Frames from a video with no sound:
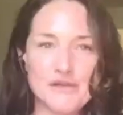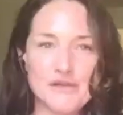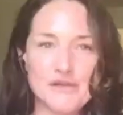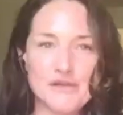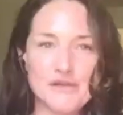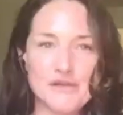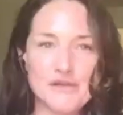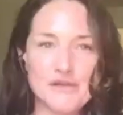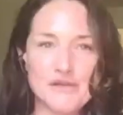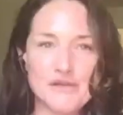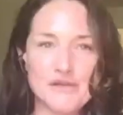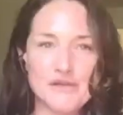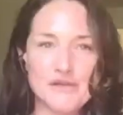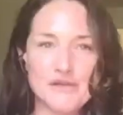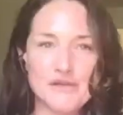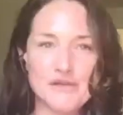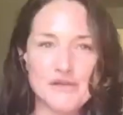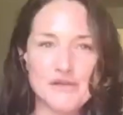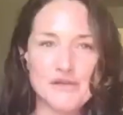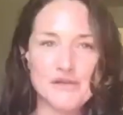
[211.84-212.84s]
um,
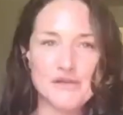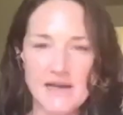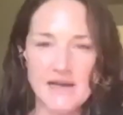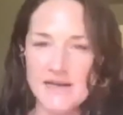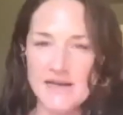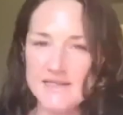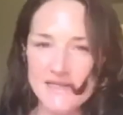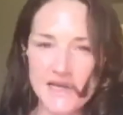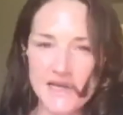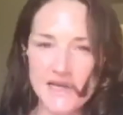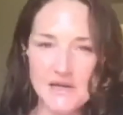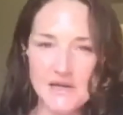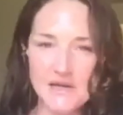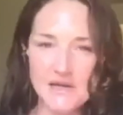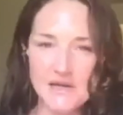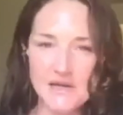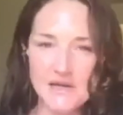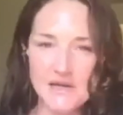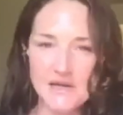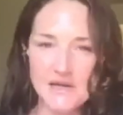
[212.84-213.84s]
yeah like
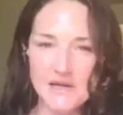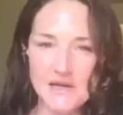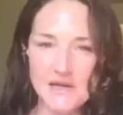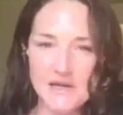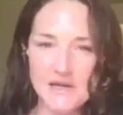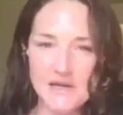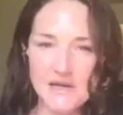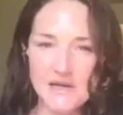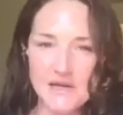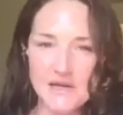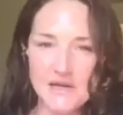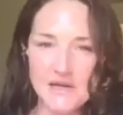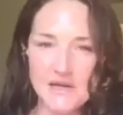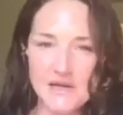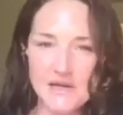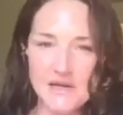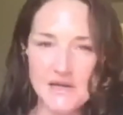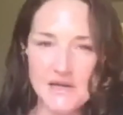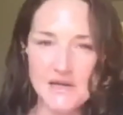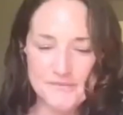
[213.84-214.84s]
psychological well-being
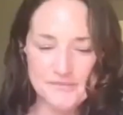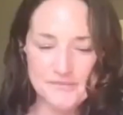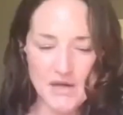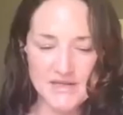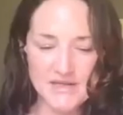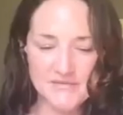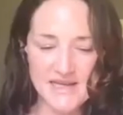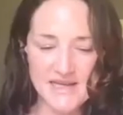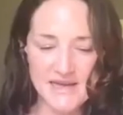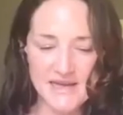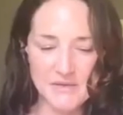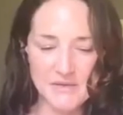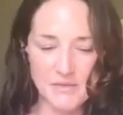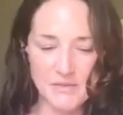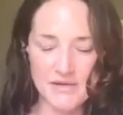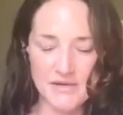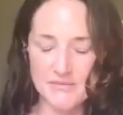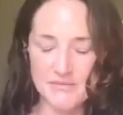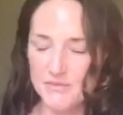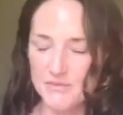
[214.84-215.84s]
so Wellgevity
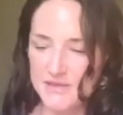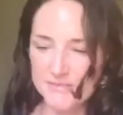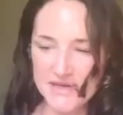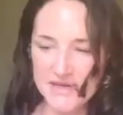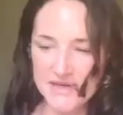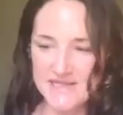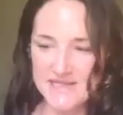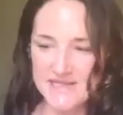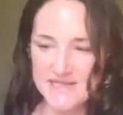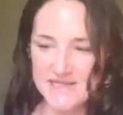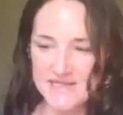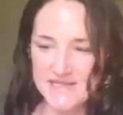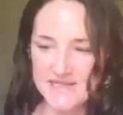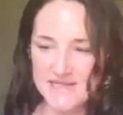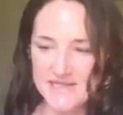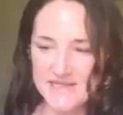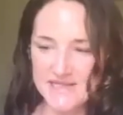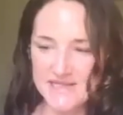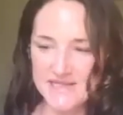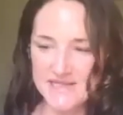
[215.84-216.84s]
was basically
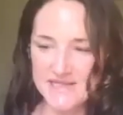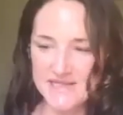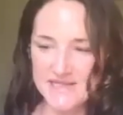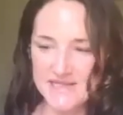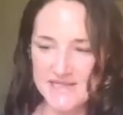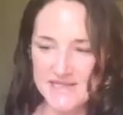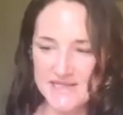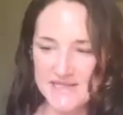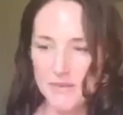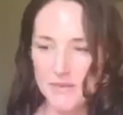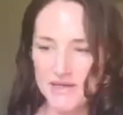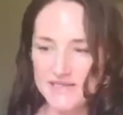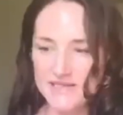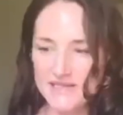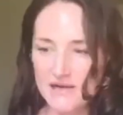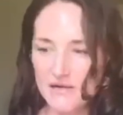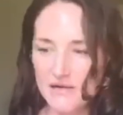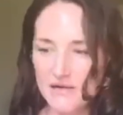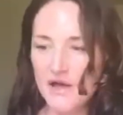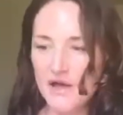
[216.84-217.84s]
founded by
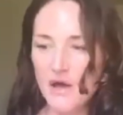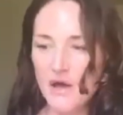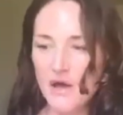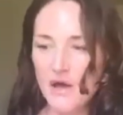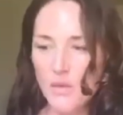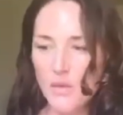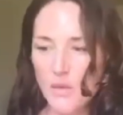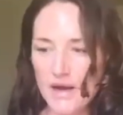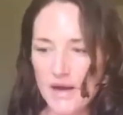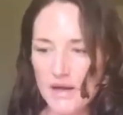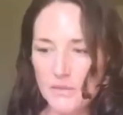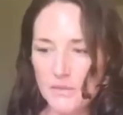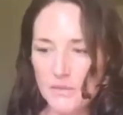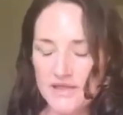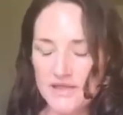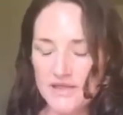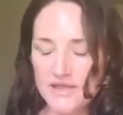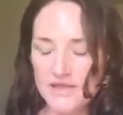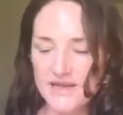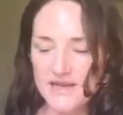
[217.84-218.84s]
myself working
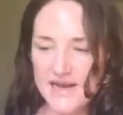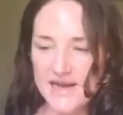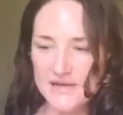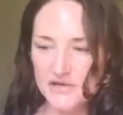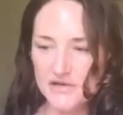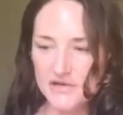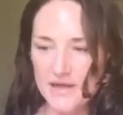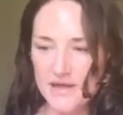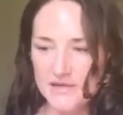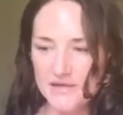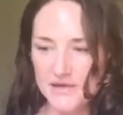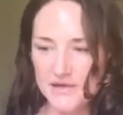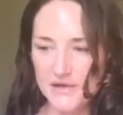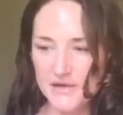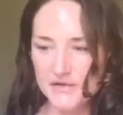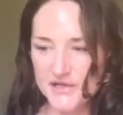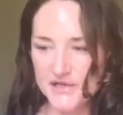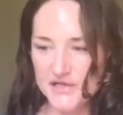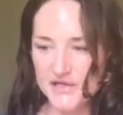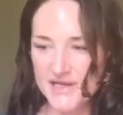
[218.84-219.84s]
with a naturopath and
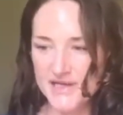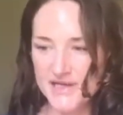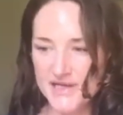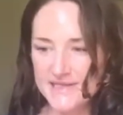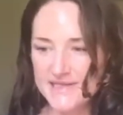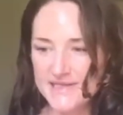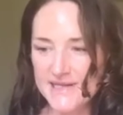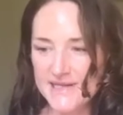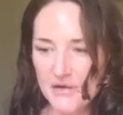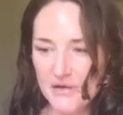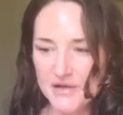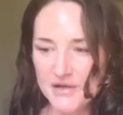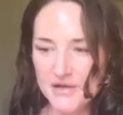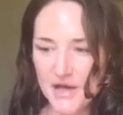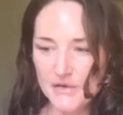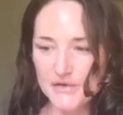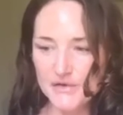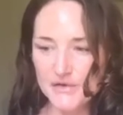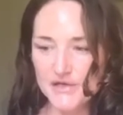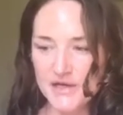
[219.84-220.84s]
nutritionist health
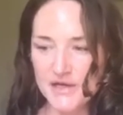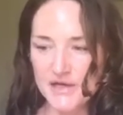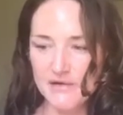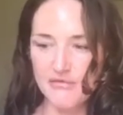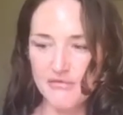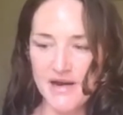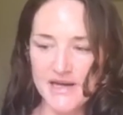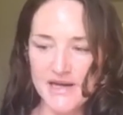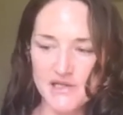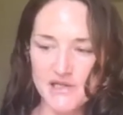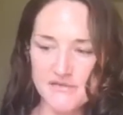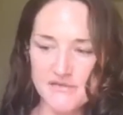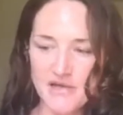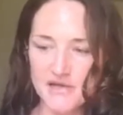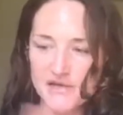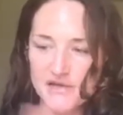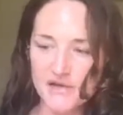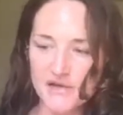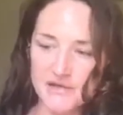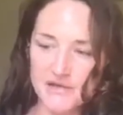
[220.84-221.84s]
coach and a range of other
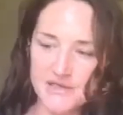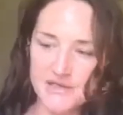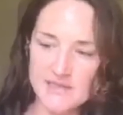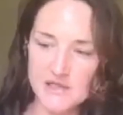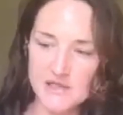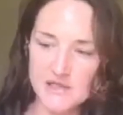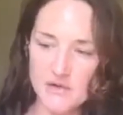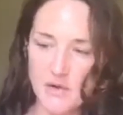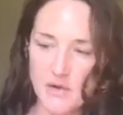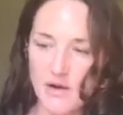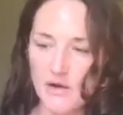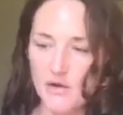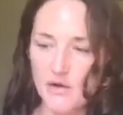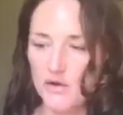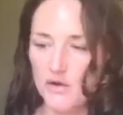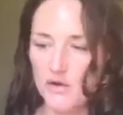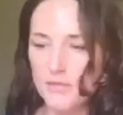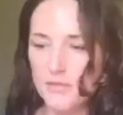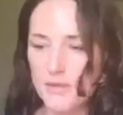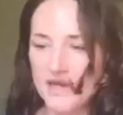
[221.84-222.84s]
doctors to uh,
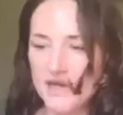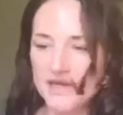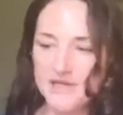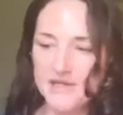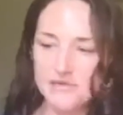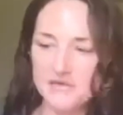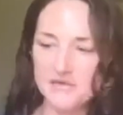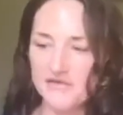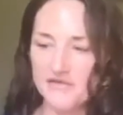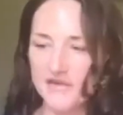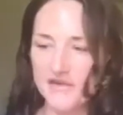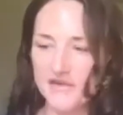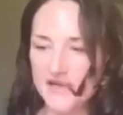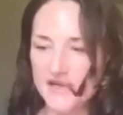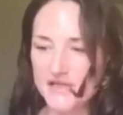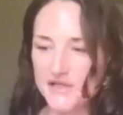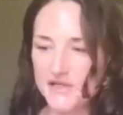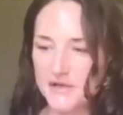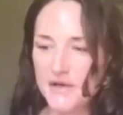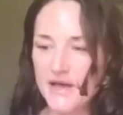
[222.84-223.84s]
whom i interrefer to
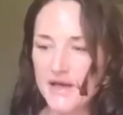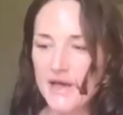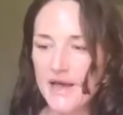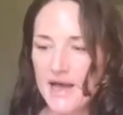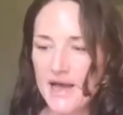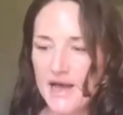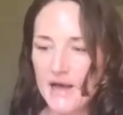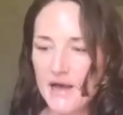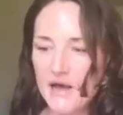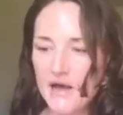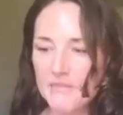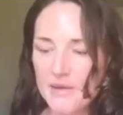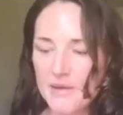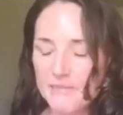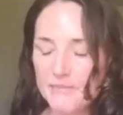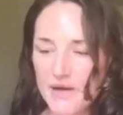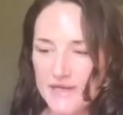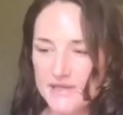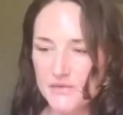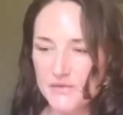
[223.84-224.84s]
um, and
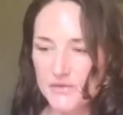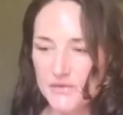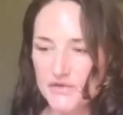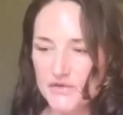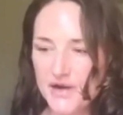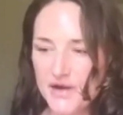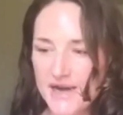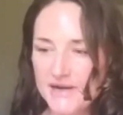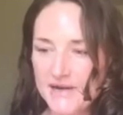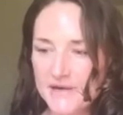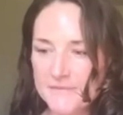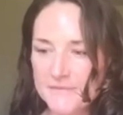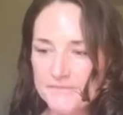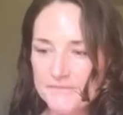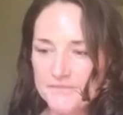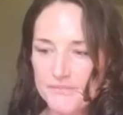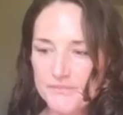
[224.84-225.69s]
personal trainer